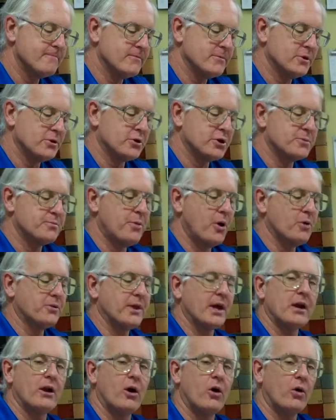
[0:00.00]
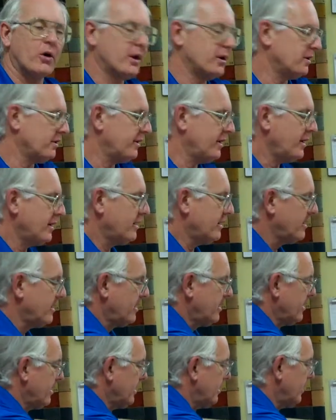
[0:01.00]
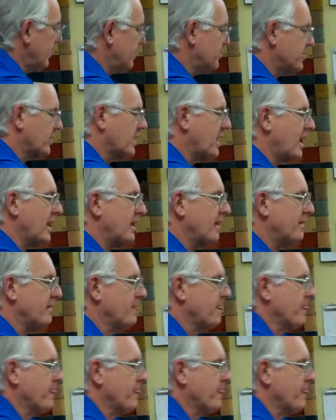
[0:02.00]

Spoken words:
So just poke that hole into there, and you got it.